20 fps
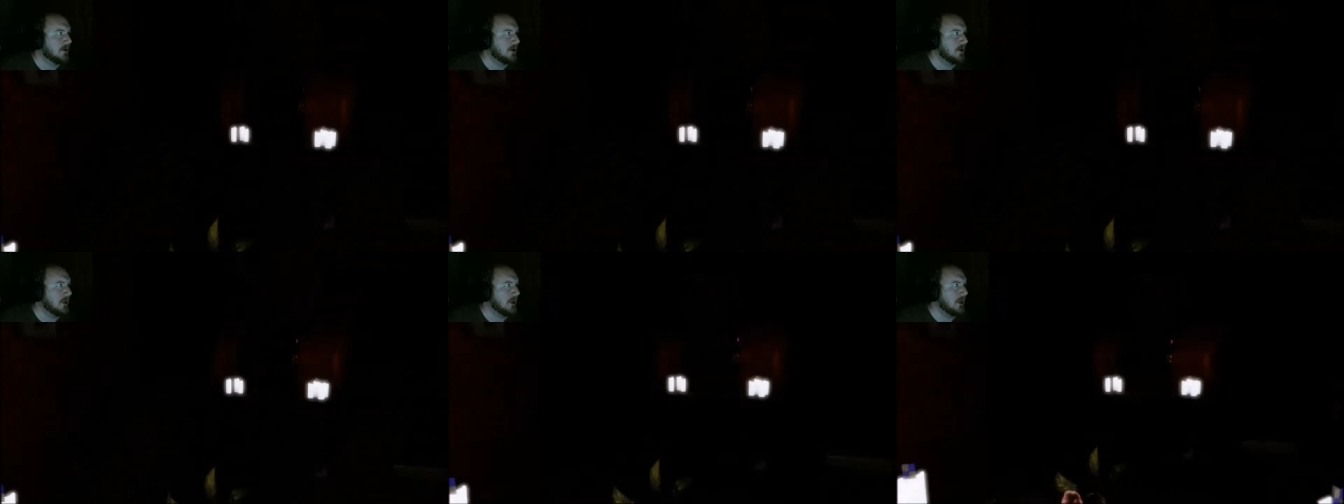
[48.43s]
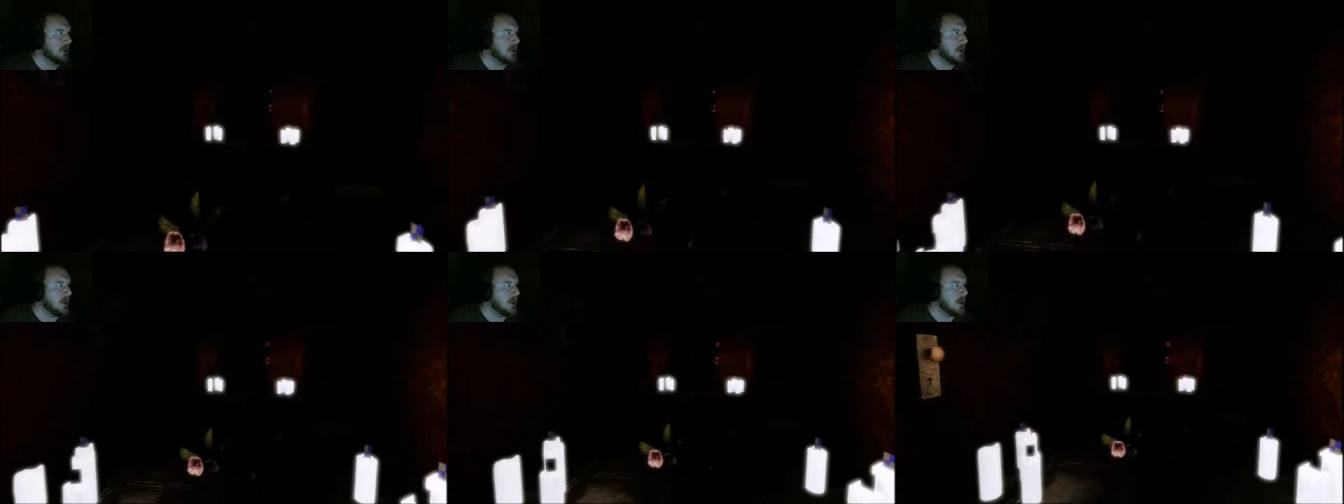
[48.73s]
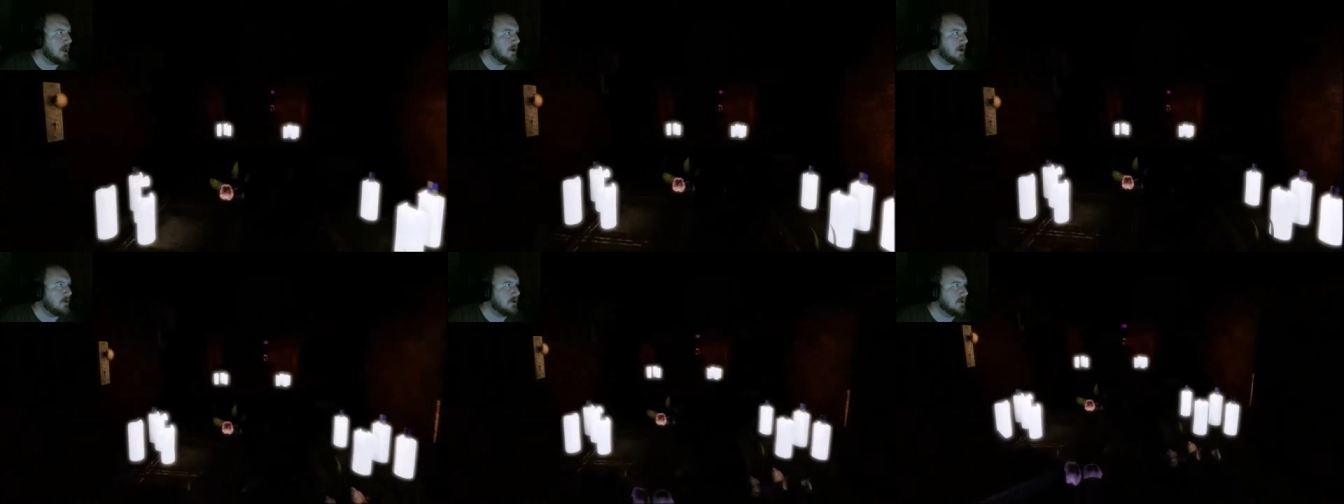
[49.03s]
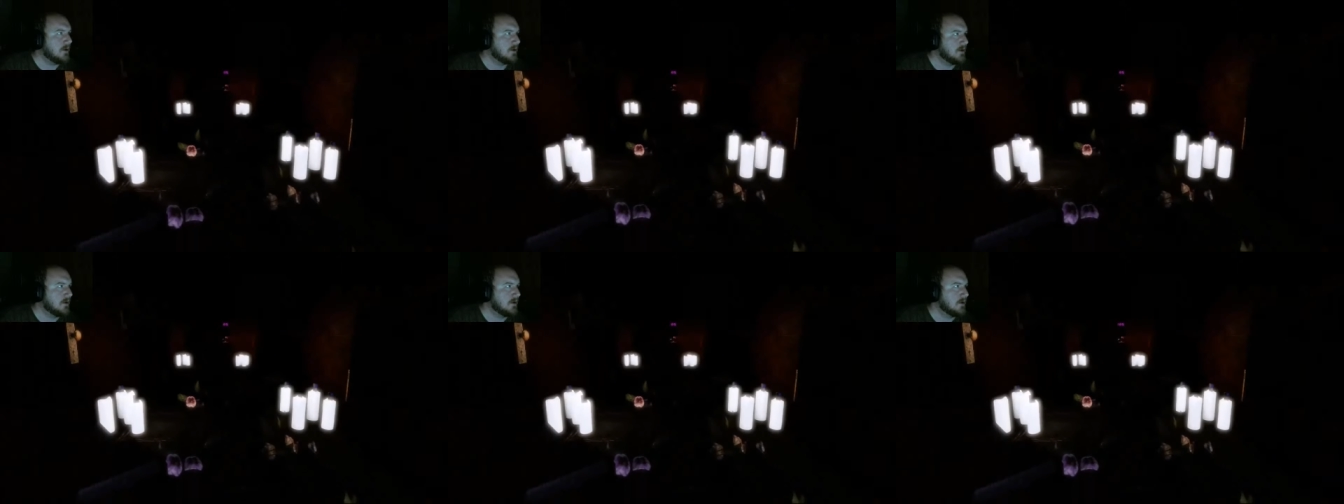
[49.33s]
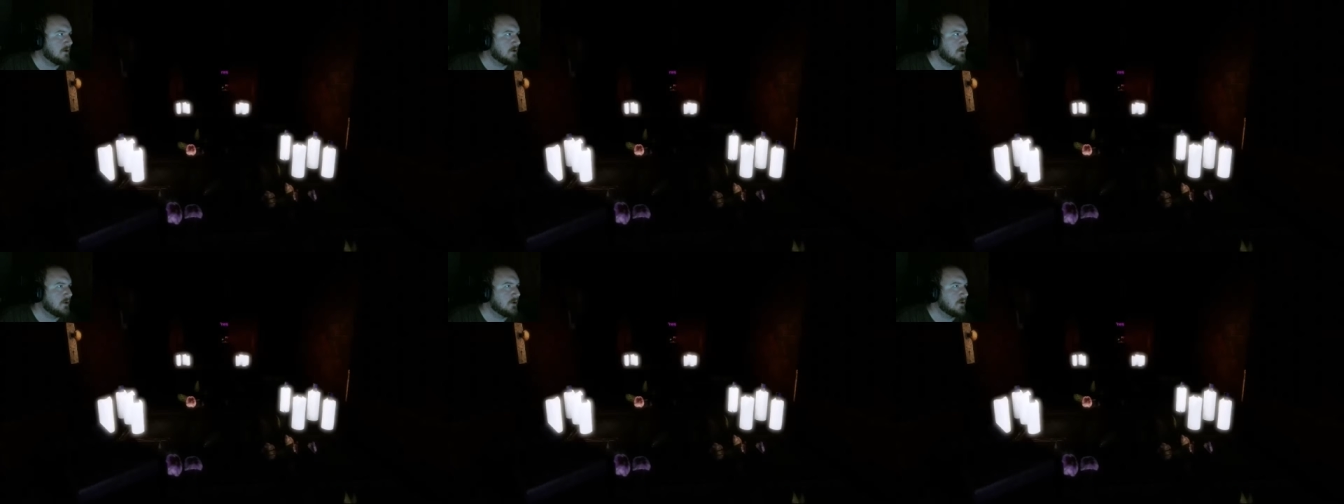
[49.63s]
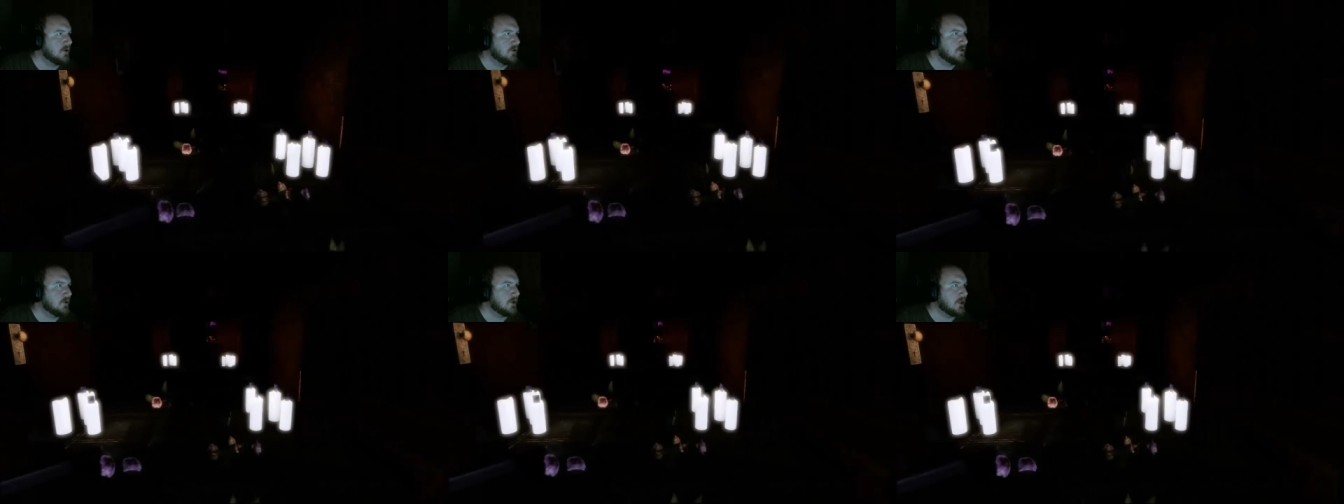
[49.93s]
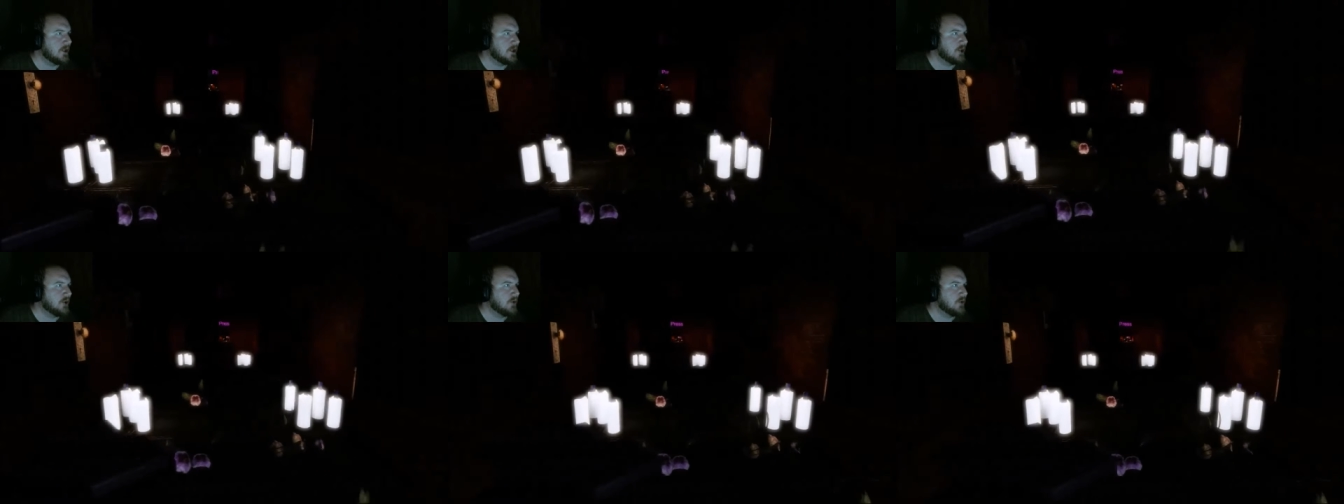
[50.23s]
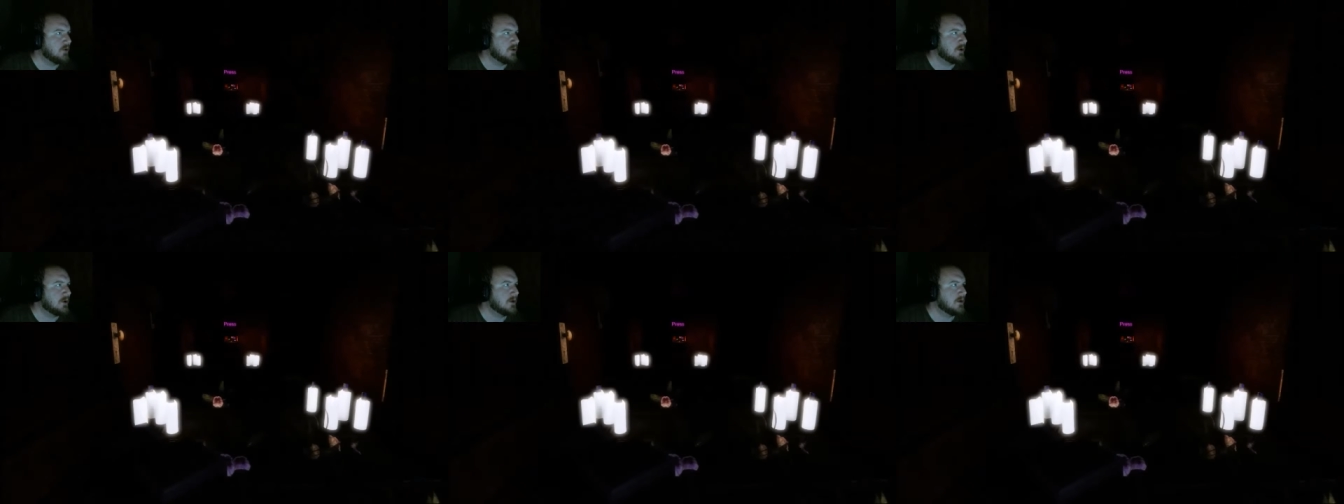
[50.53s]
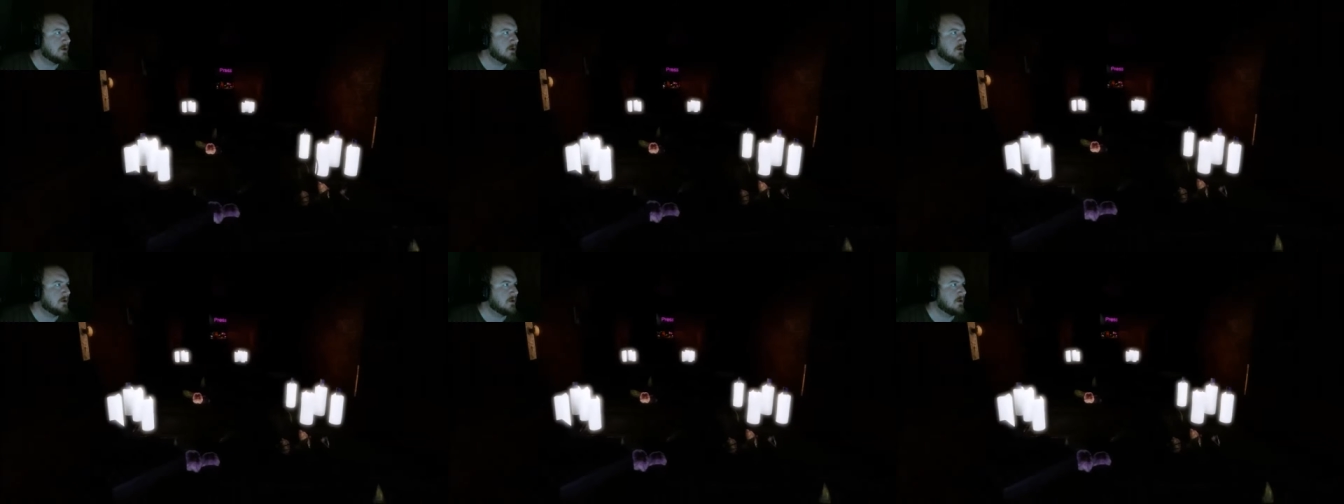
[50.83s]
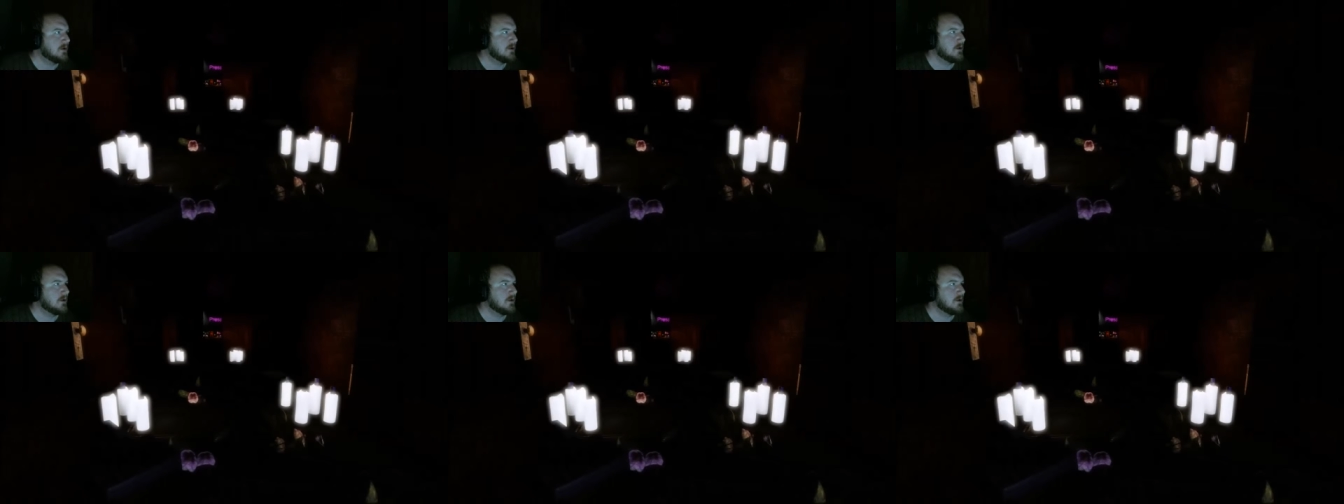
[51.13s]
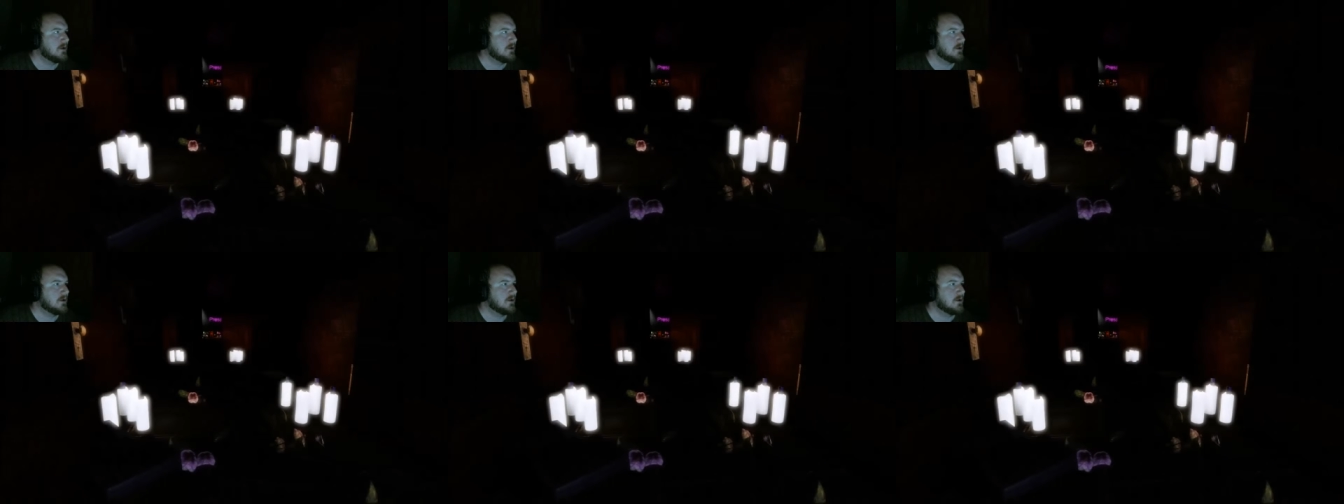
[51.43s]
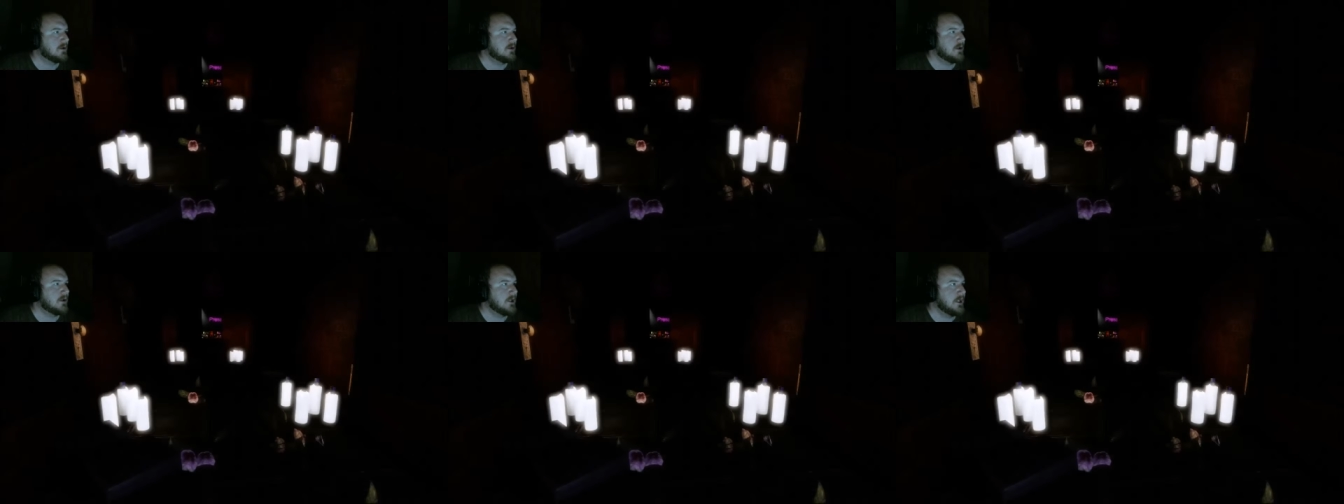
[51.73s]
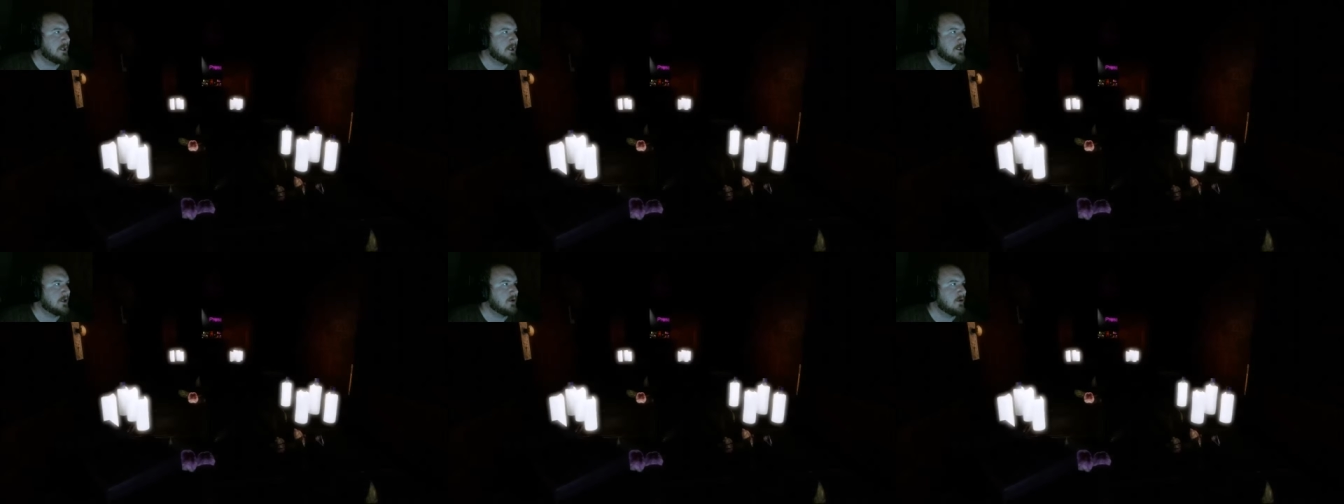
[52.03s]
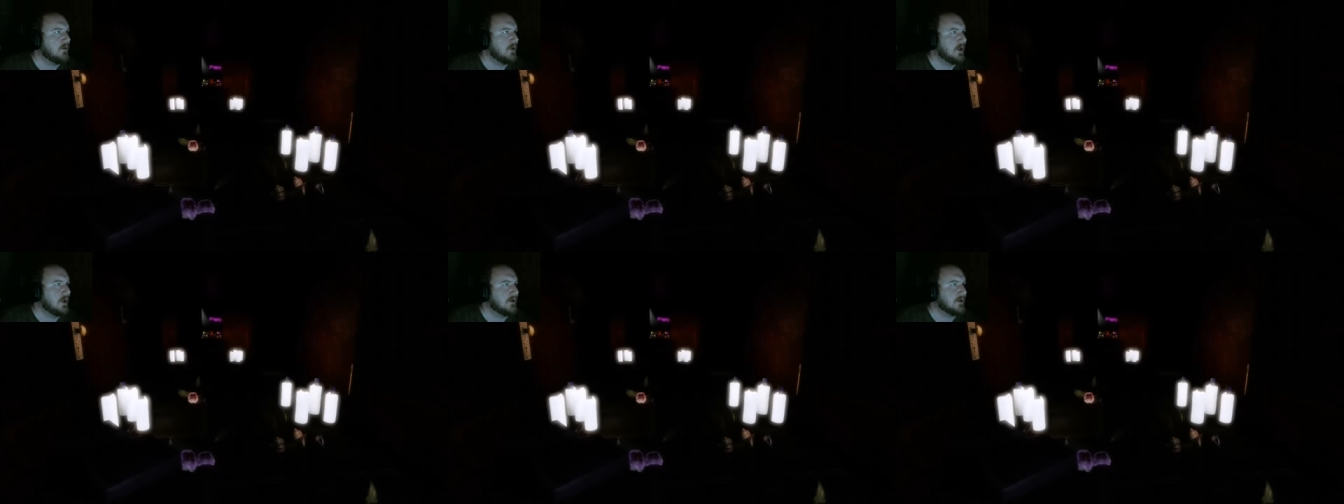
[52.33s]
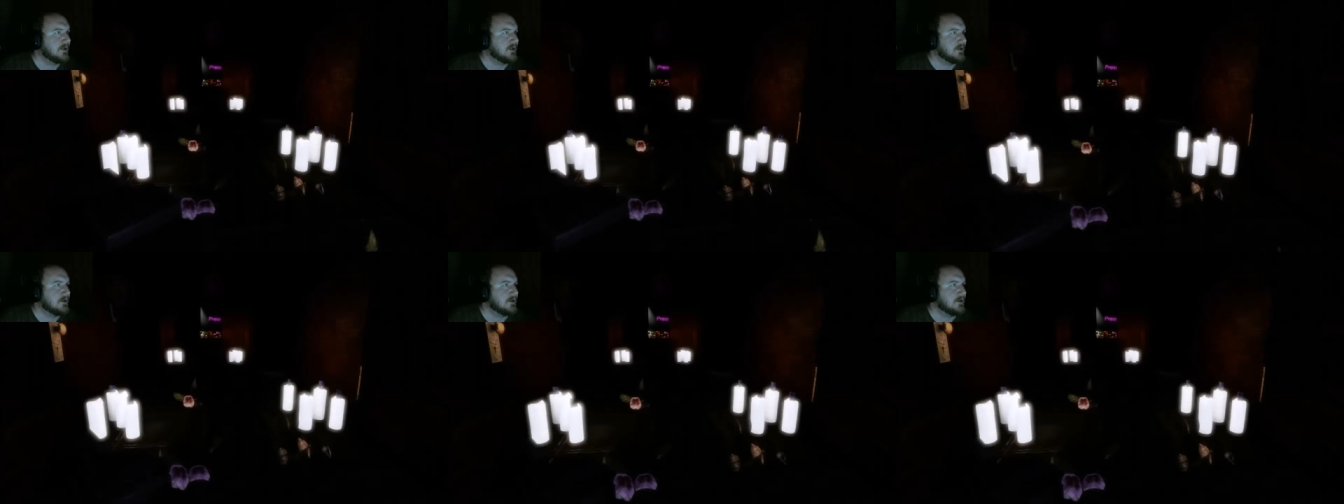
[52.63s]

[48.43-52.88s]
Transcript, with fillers: Hello. Who are you? I don't wanna.